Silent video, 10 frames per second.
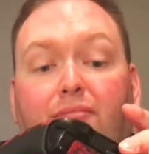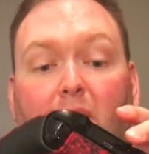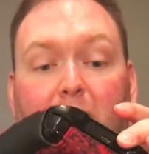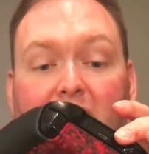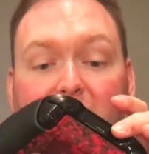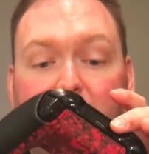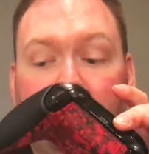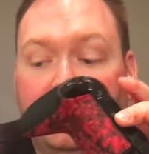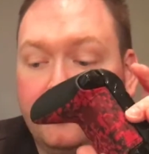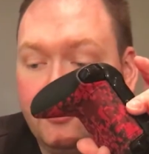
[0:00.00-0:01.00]
But it is a
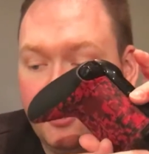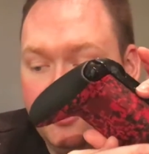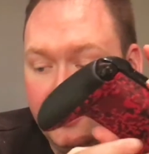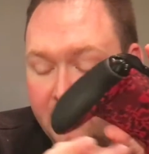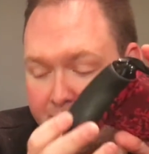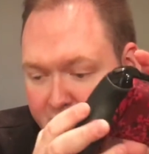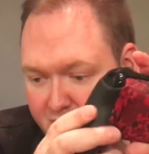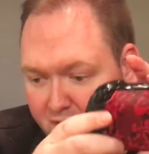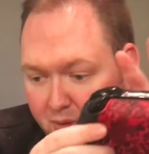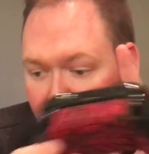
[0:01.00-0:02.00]
great controller.
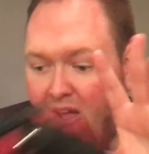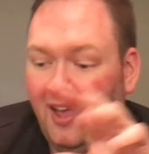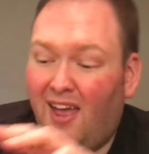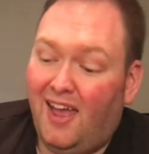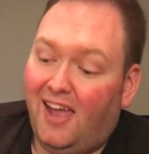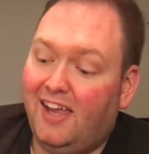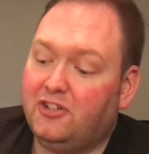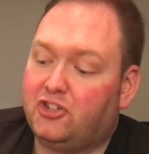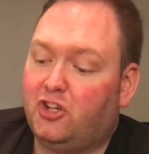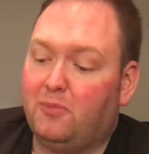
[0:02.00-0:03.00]
So, in
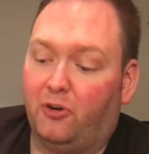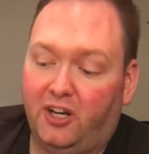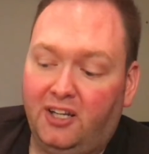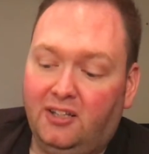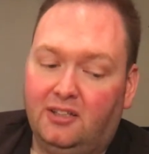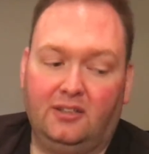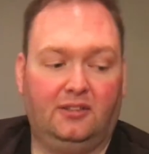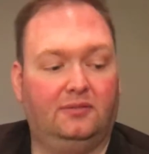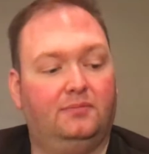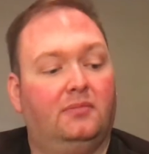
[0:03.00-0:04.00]
summary,
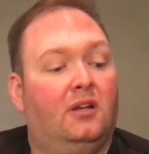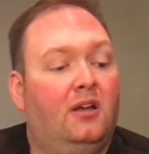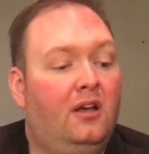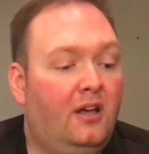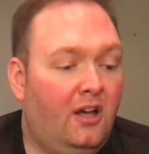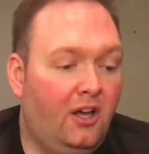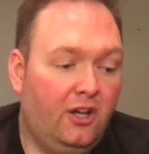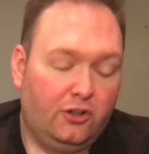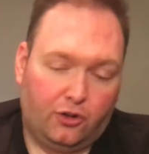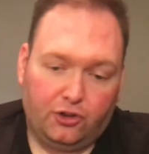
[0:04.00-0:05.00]

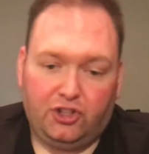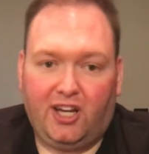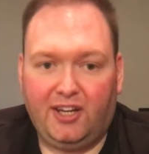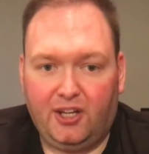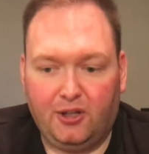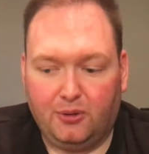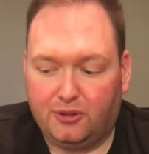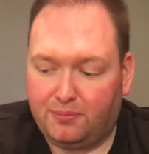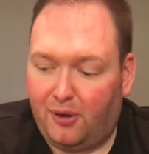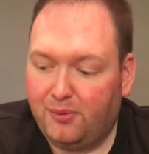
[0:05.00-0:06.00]
Dusk Shadow
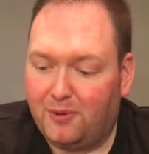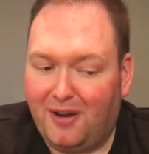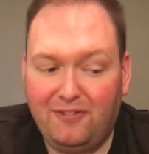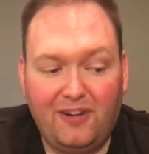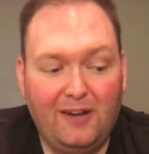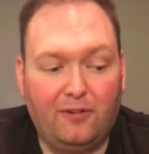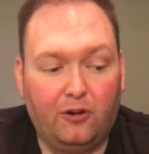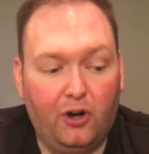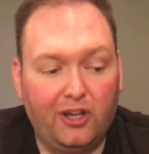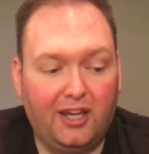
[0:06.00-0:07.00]
is probably my favourite
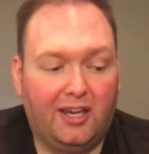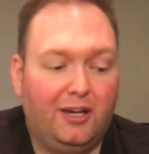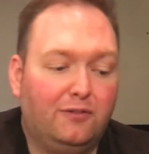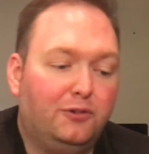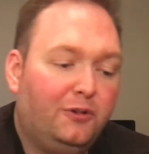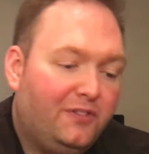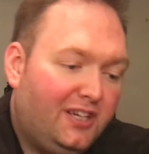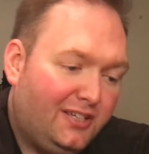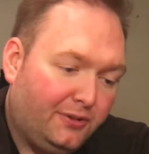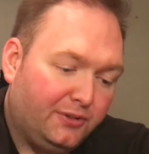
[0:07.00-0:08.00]
looking at of all of
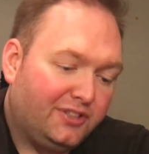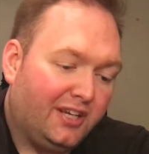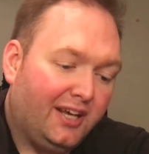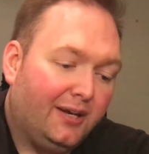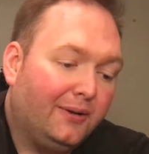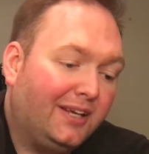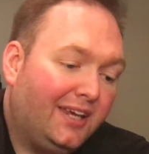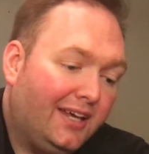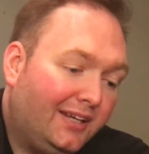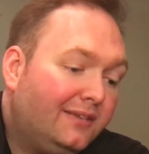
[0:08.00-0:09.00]
these. I'll just get it out
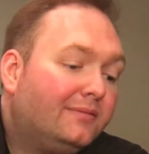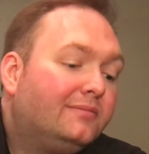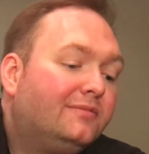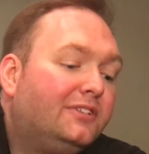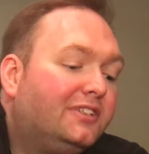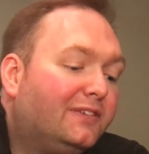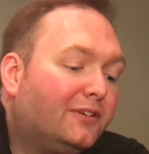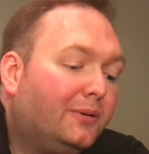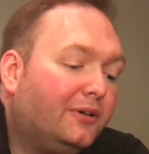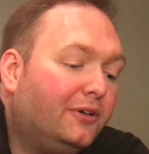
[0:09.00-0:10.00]
again for you to have
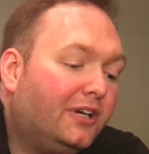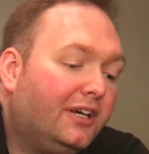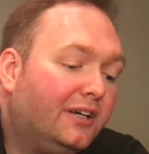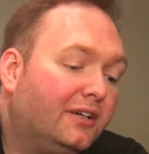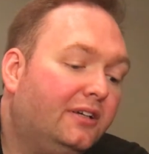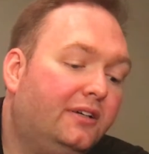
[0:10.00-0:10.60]
a quick look at.